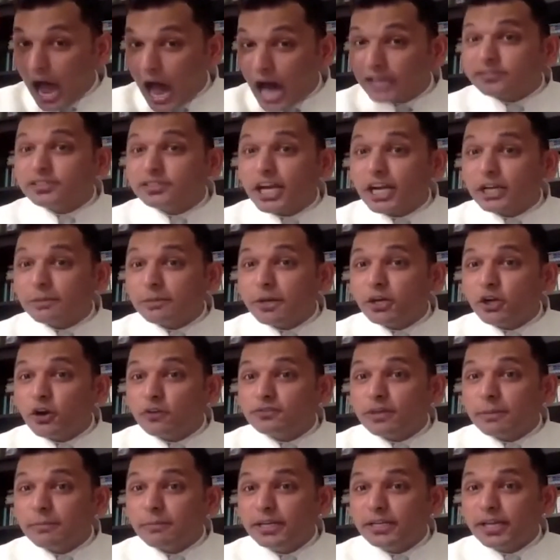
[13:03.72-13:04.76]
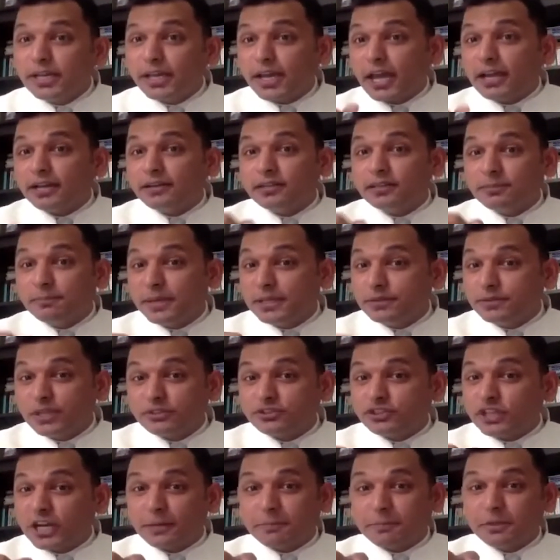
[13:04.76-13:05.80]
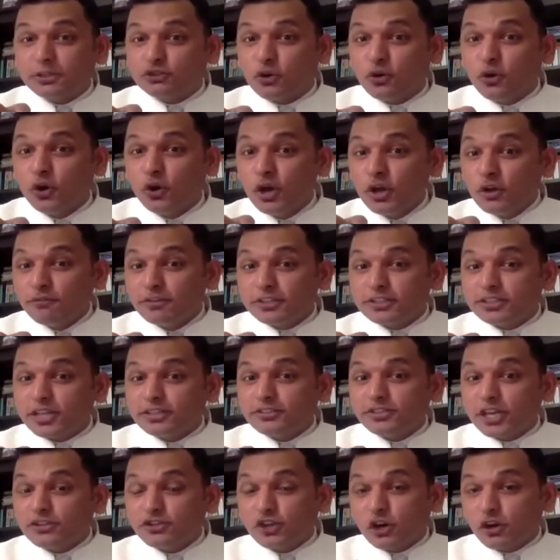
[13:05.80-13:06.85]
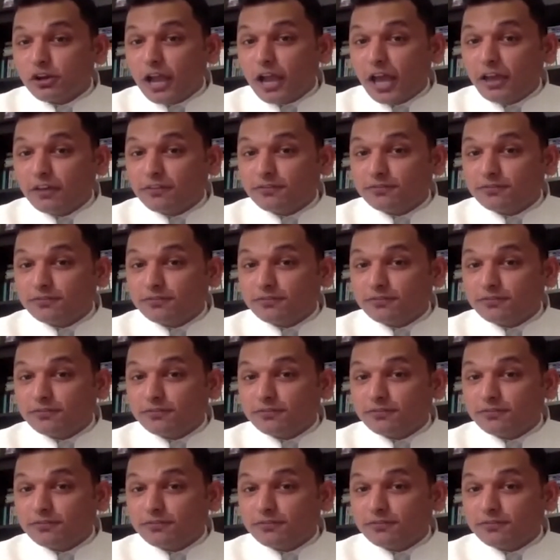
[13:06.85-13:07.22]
statement of the meeting can be the statement which can change your life.